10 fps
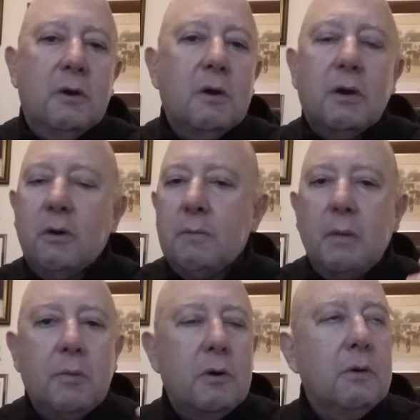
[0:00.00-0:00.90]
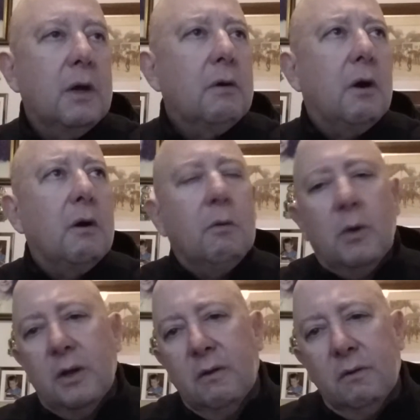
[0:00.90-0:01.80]
you don't remember who they are or
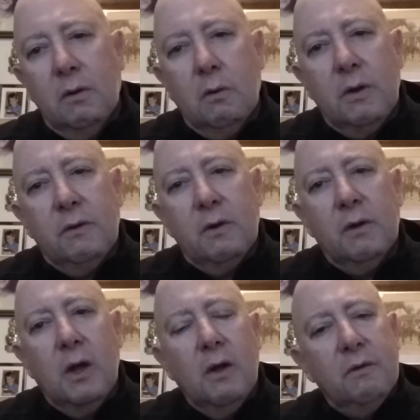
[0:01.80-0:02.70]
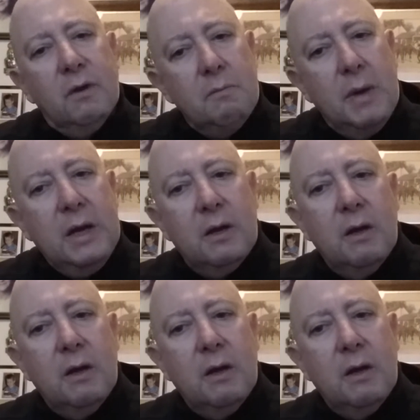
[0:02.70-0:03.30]
what their situation is. So make